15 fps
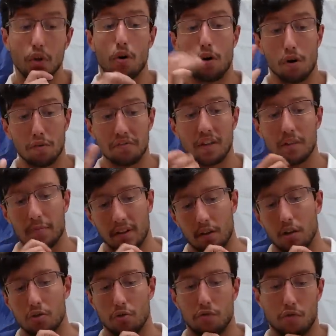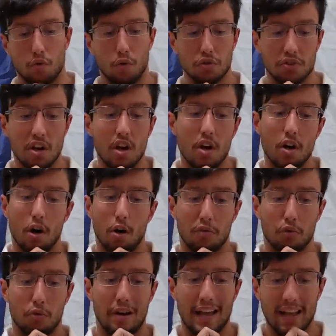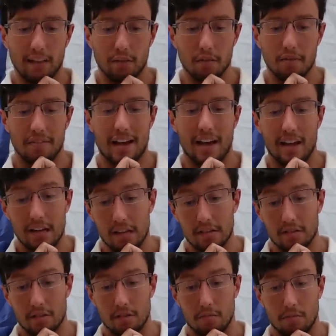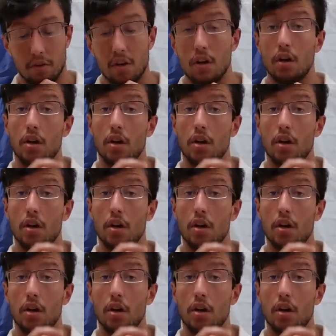All of that because, of course, of the latent nihilism